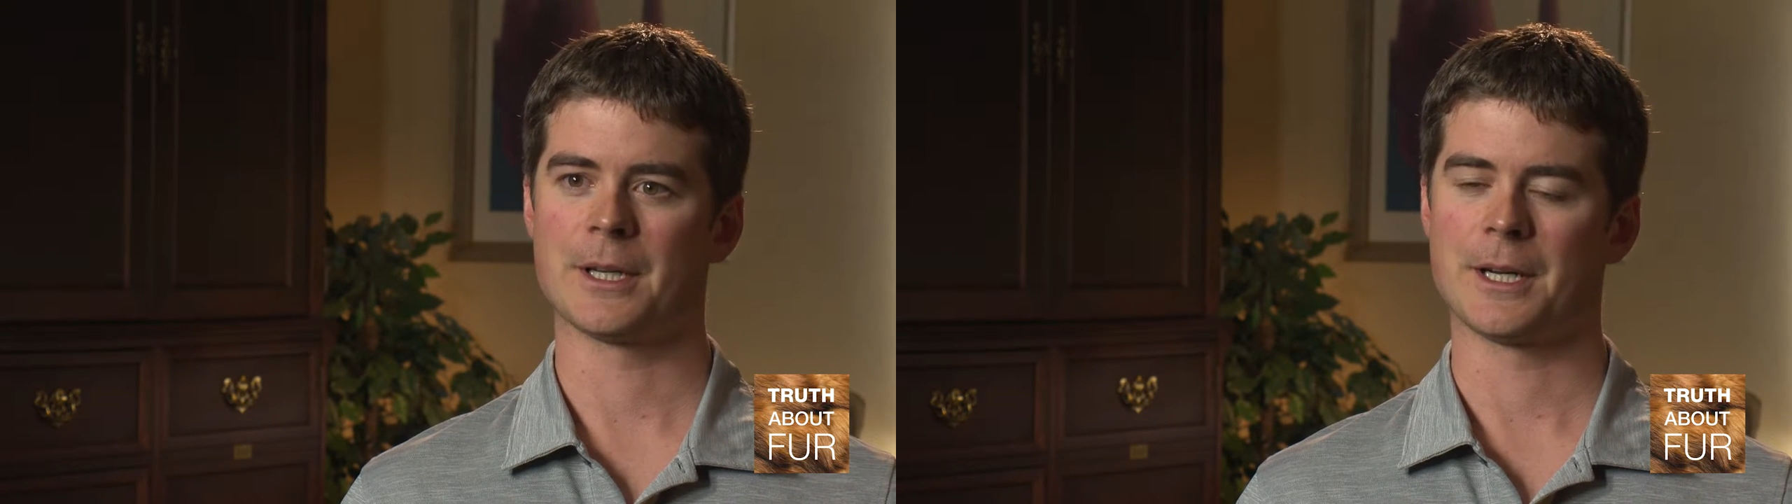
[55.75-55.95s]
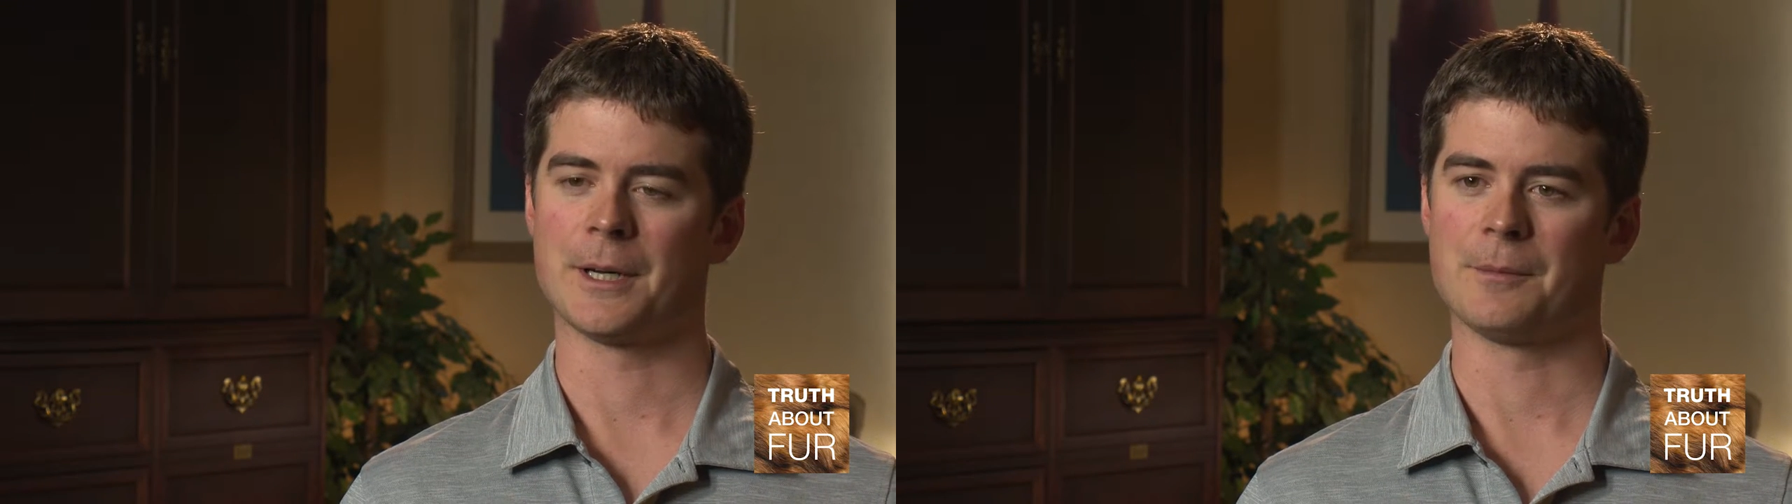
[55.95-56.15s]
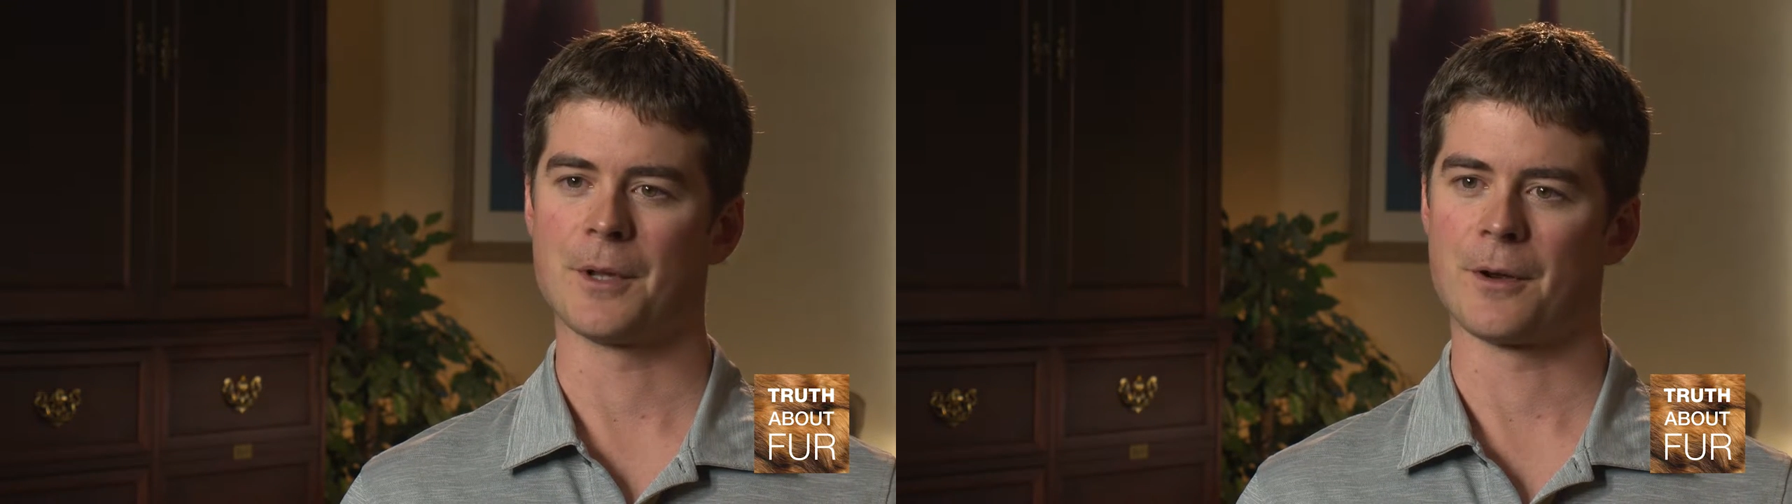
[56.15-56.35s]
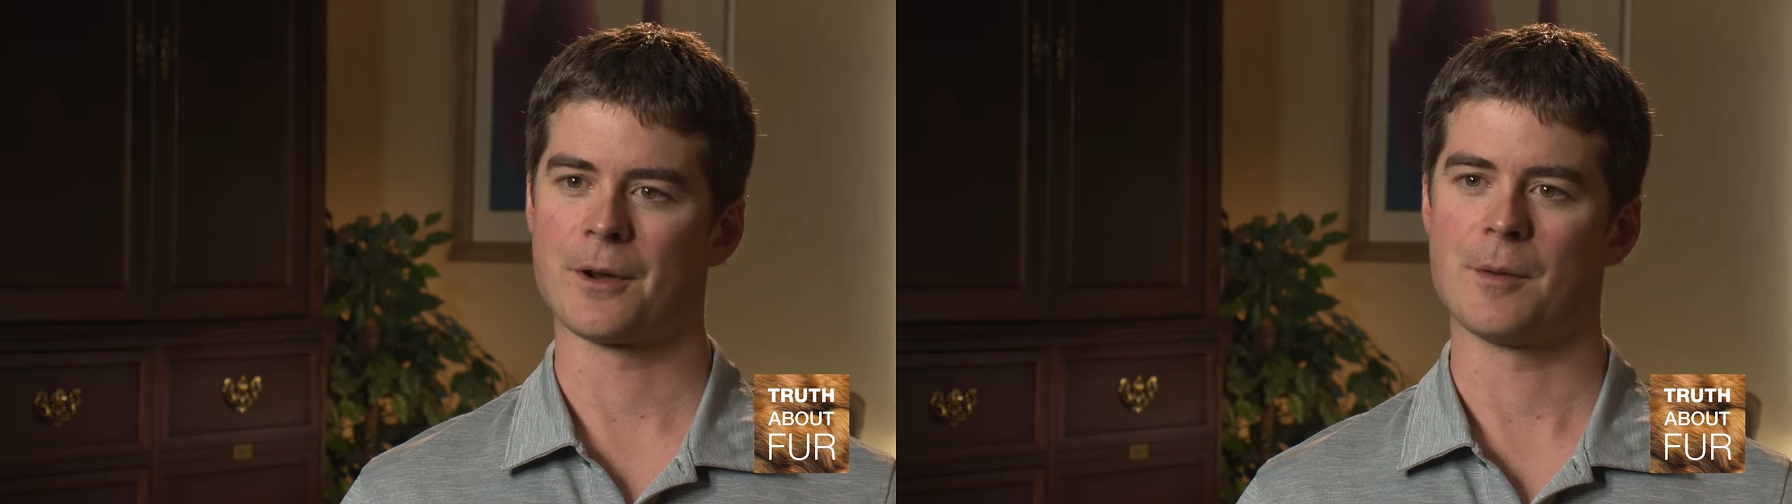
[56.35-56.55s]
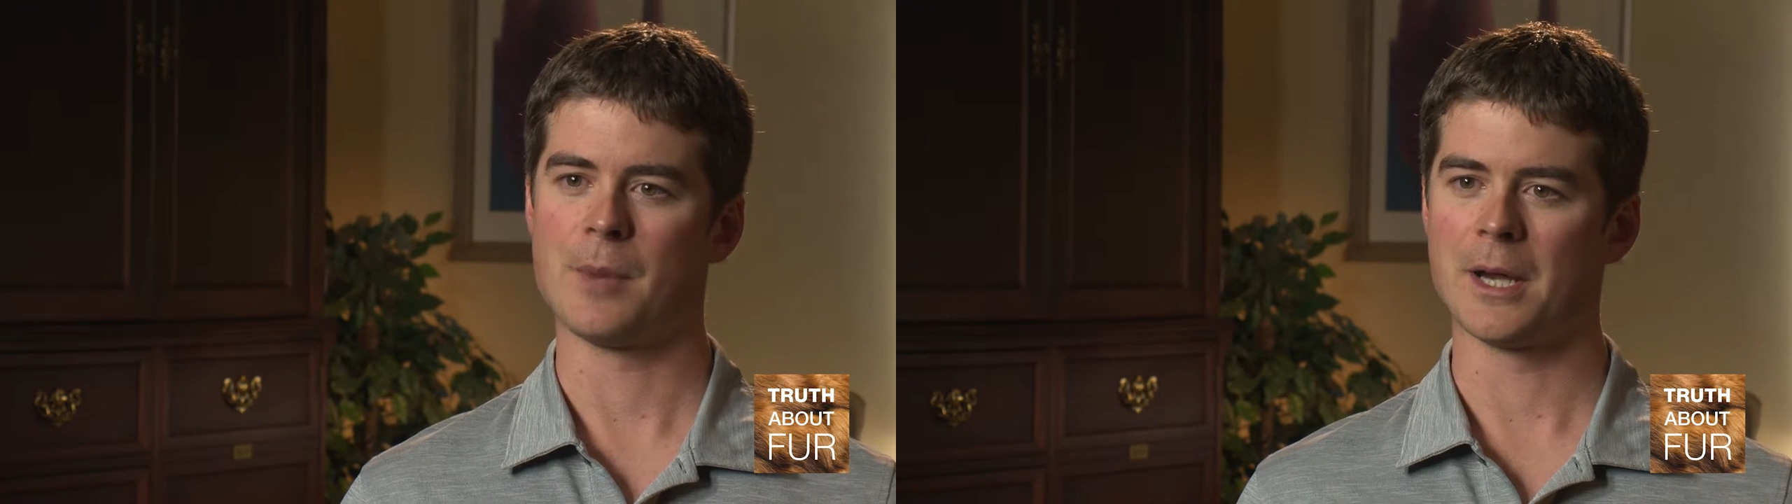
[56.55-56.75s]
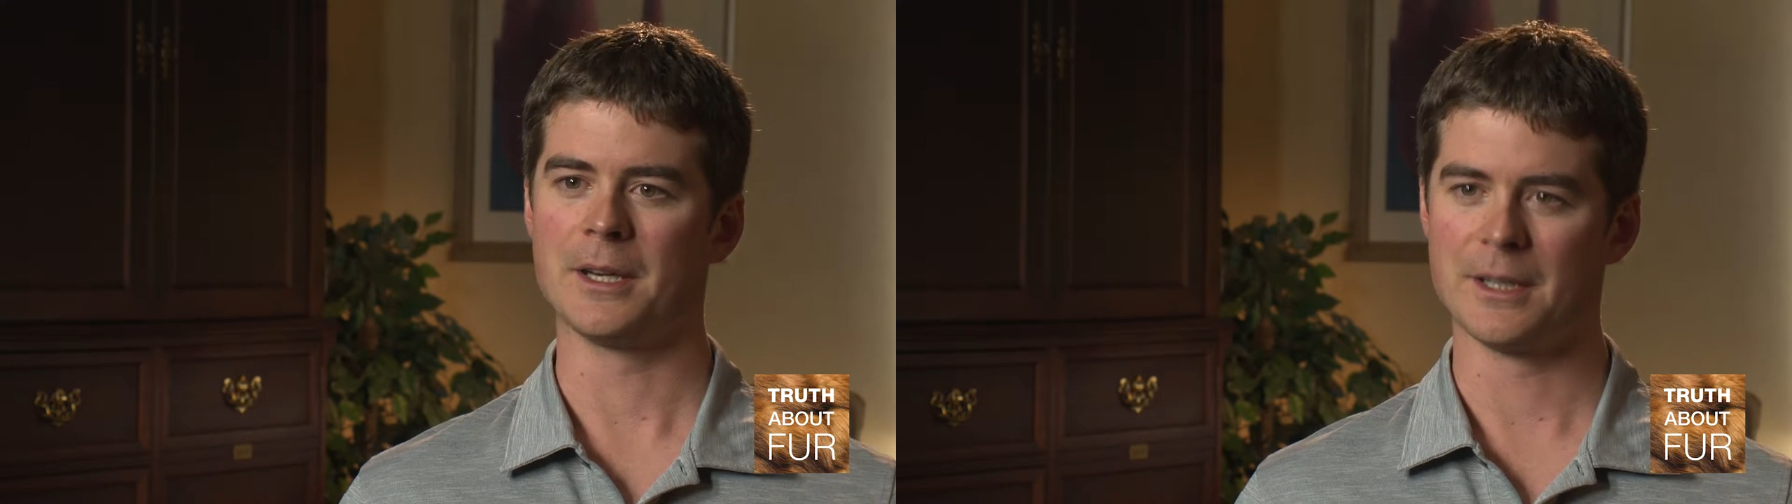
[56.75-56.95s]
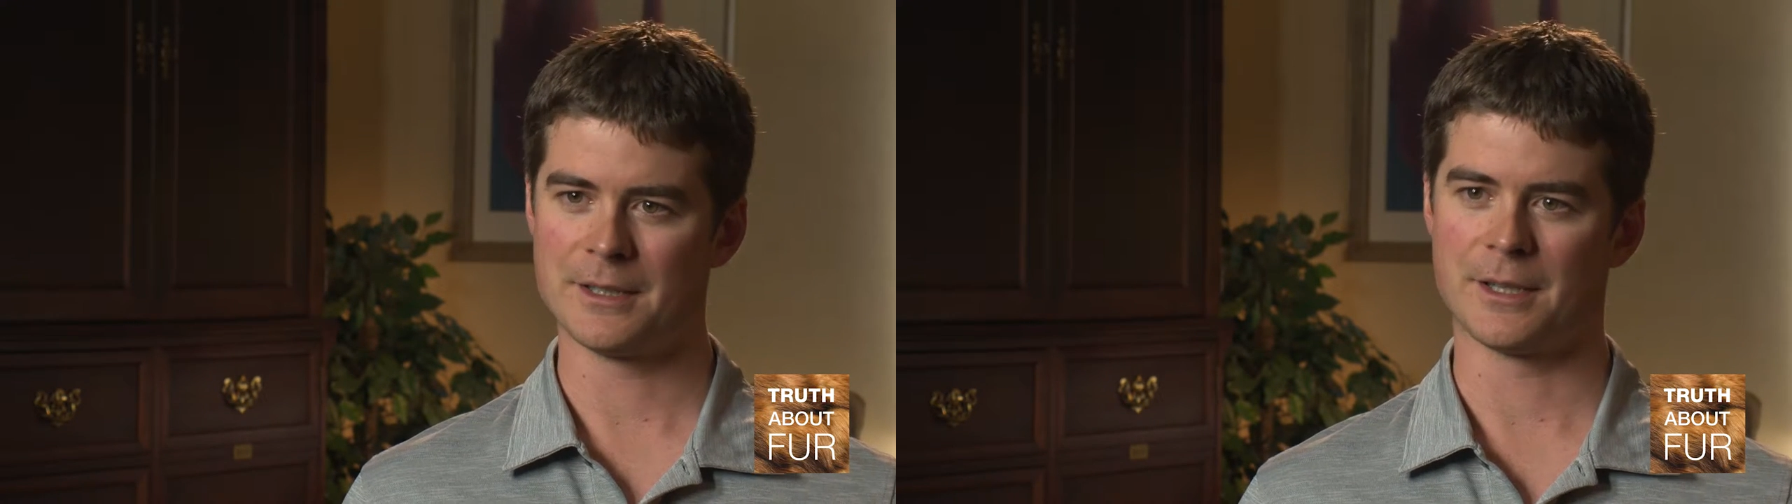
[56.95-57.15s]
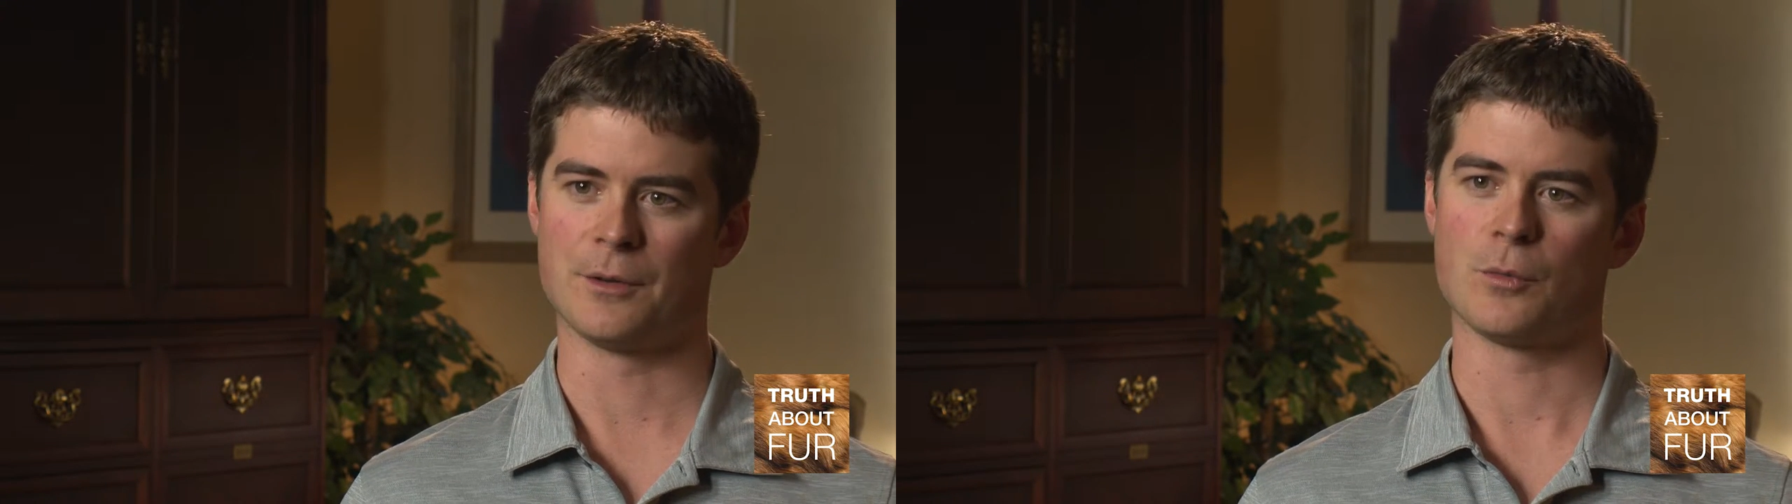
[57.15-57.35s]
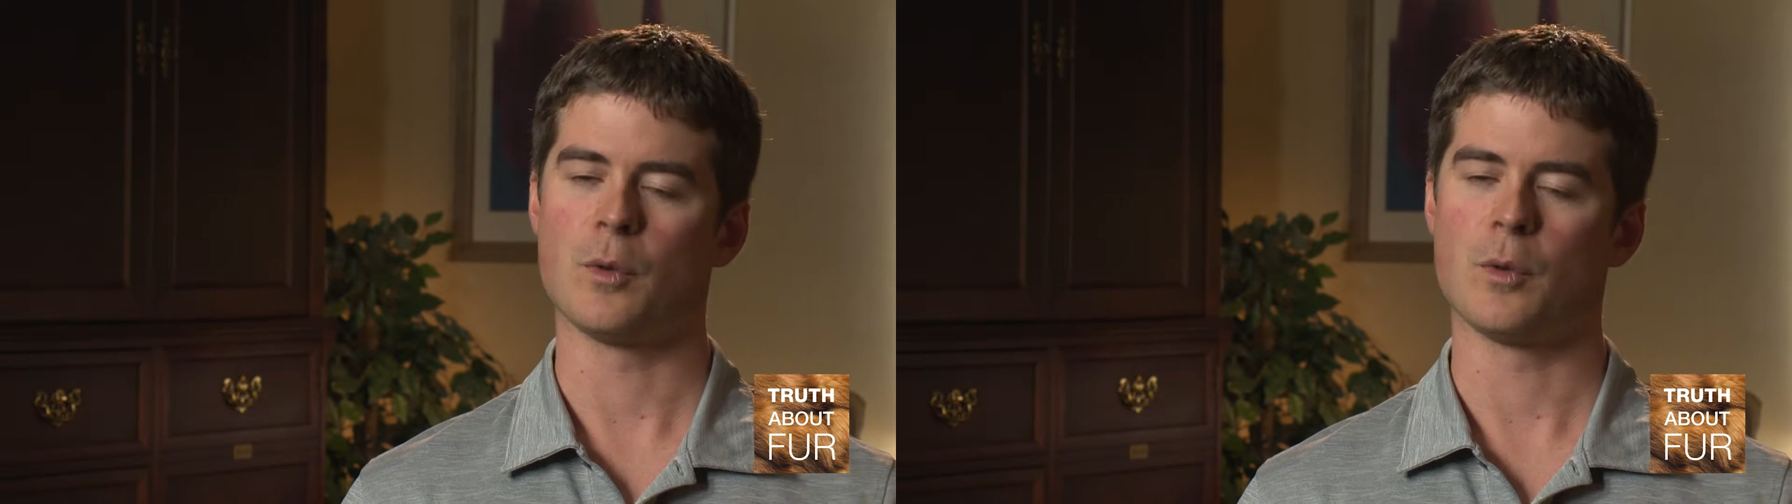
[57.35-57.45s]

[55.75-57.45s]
Um, they're abundant and